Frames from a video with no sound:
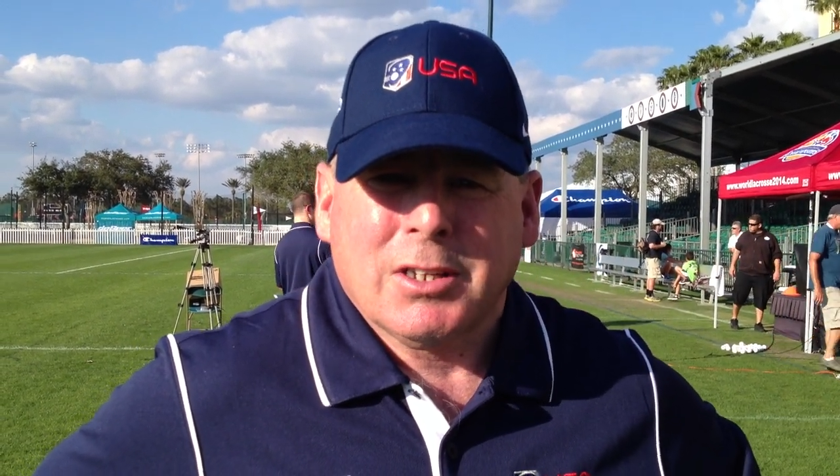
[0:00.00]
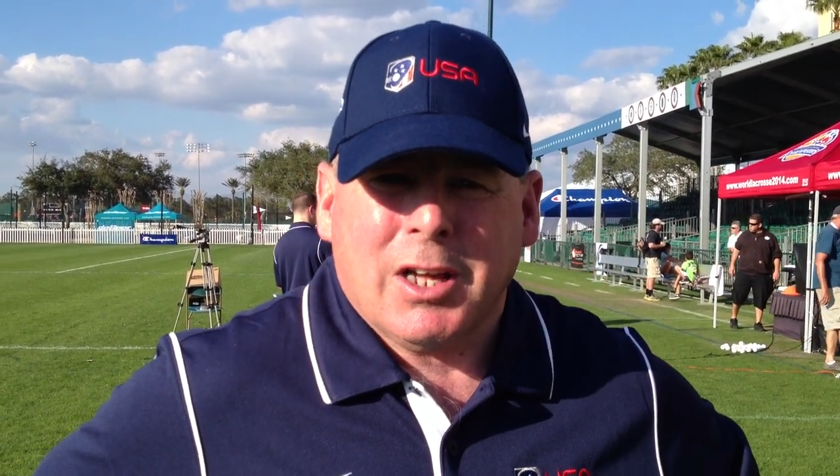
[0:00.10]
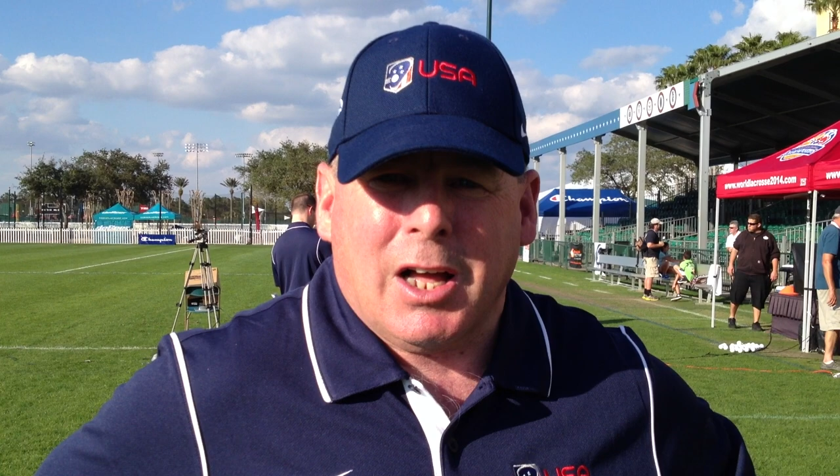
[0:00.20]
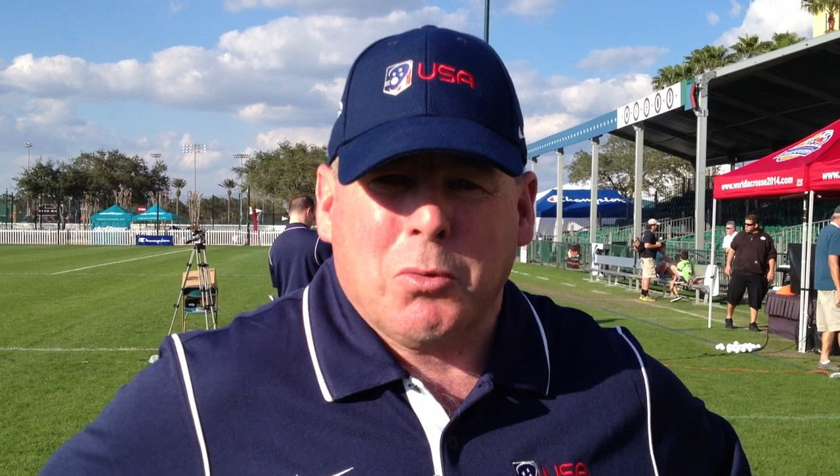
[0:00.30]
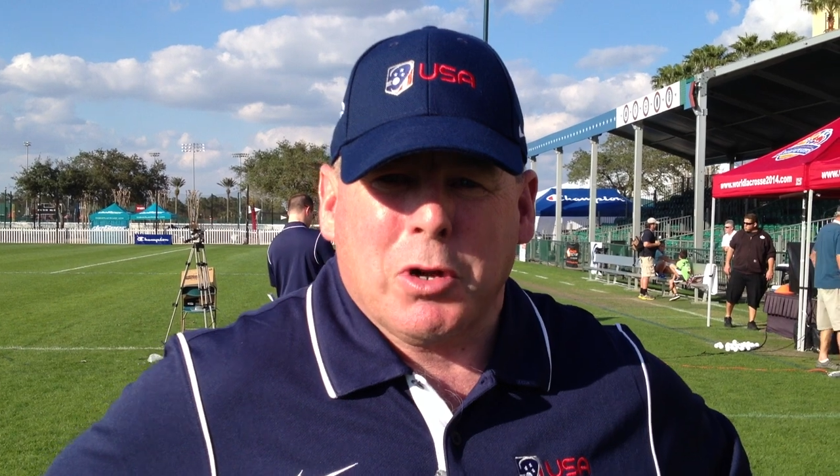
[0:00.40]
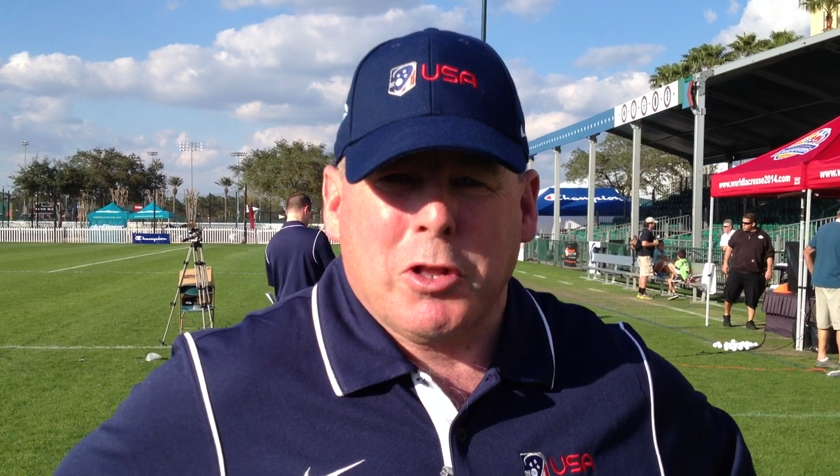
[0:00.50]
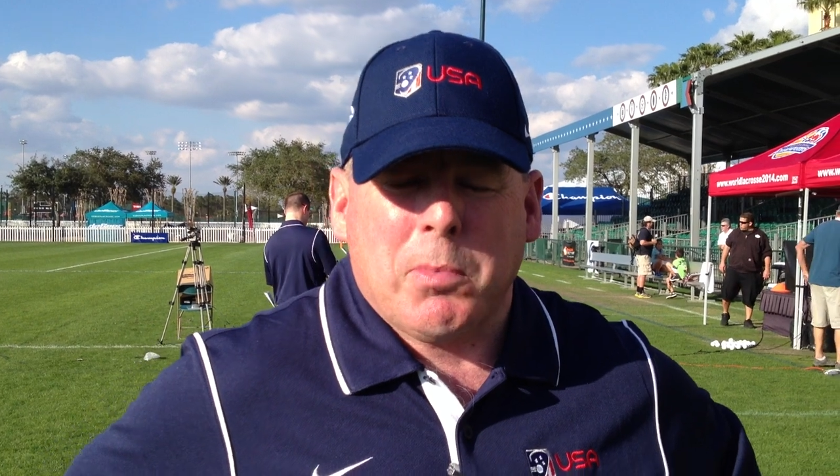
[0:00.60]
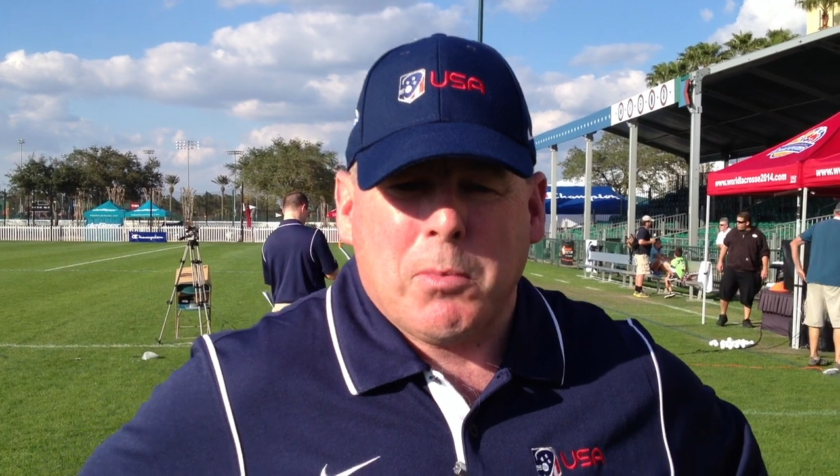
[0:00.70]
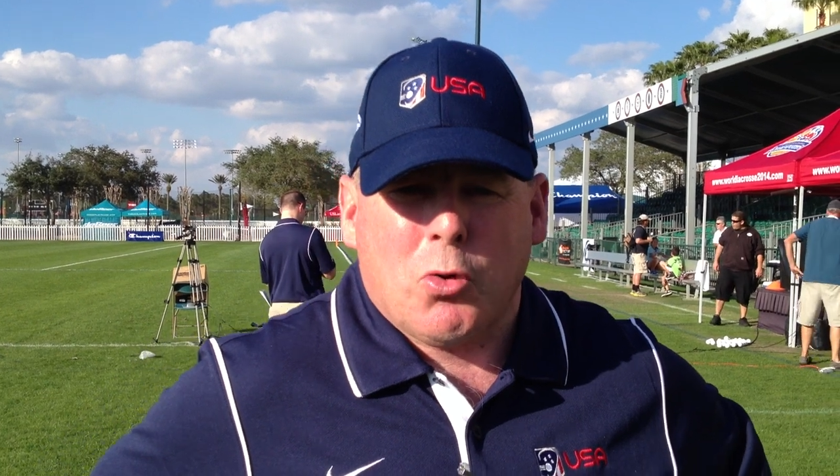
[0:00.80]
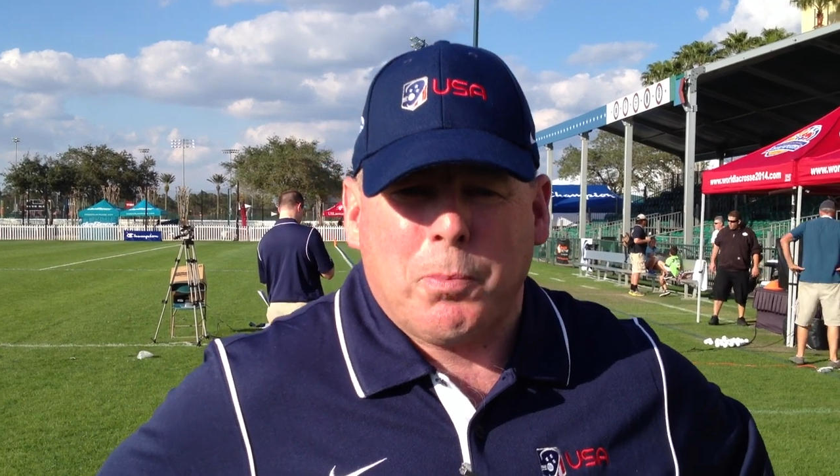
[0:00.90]
uh, with a little
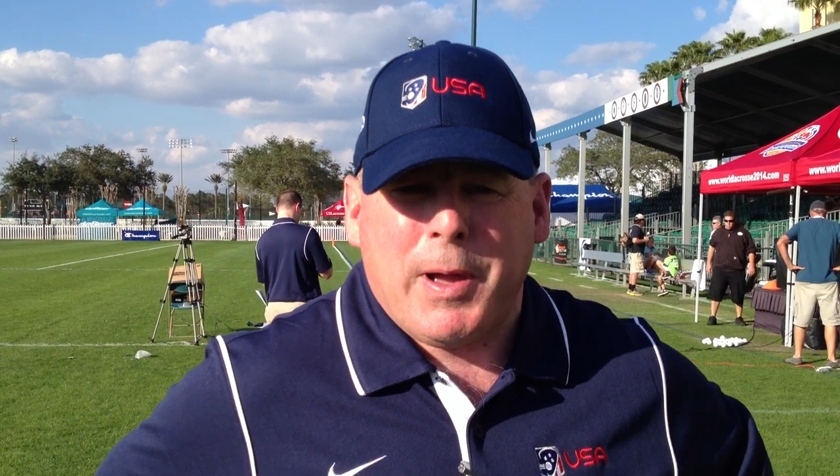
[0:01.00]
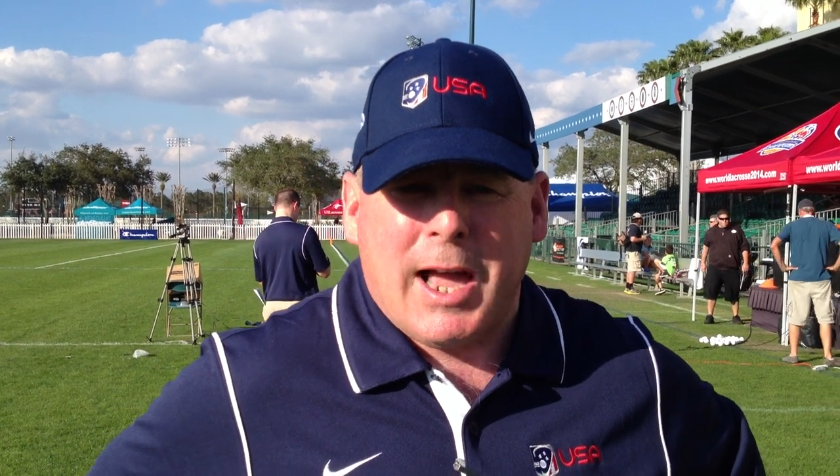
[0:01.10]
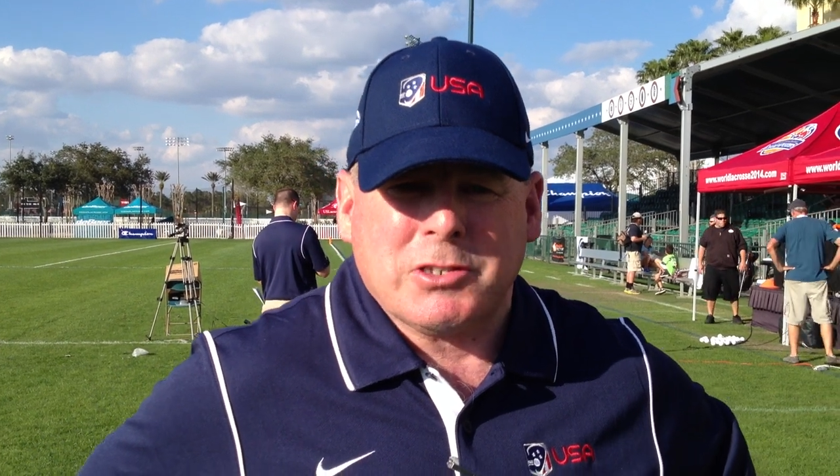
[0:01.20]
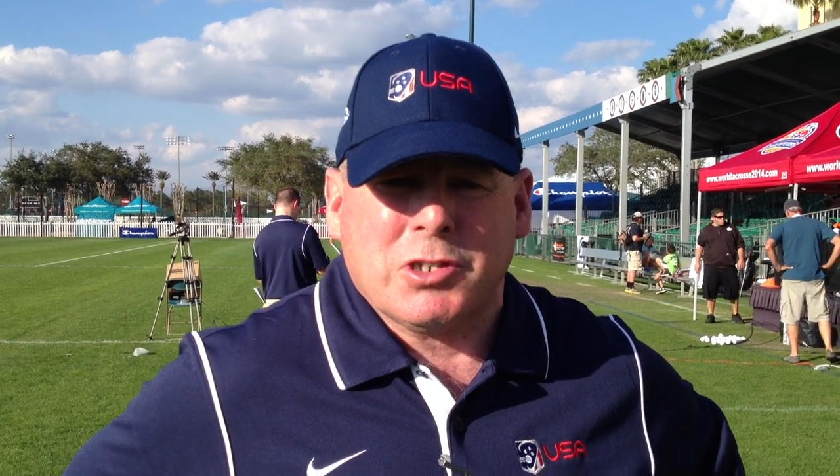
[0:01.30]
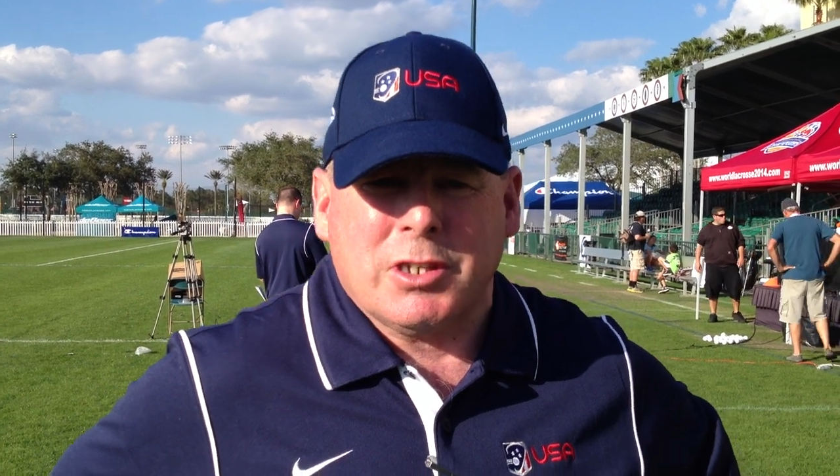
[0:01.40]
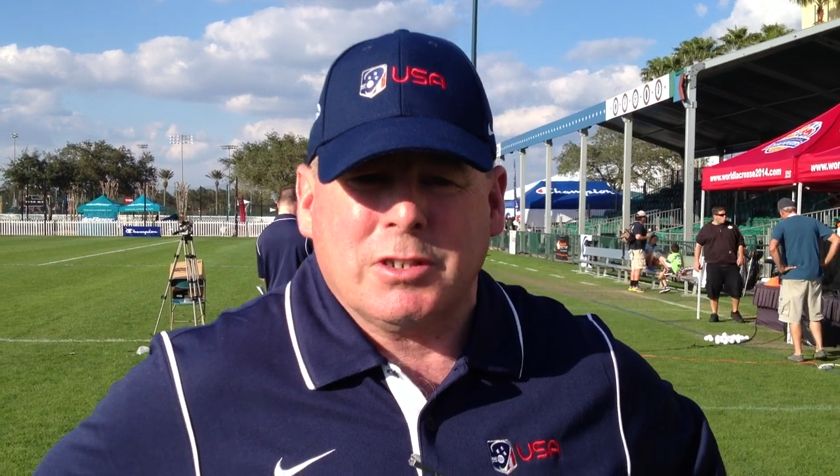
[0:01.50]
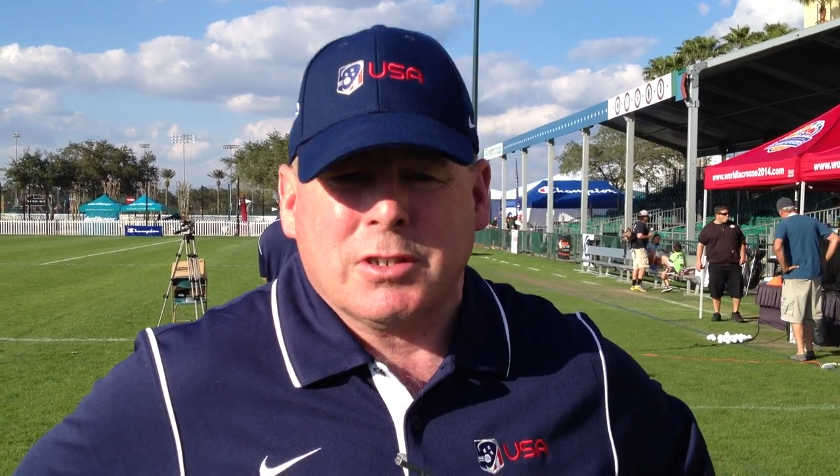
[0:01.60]
bit more passion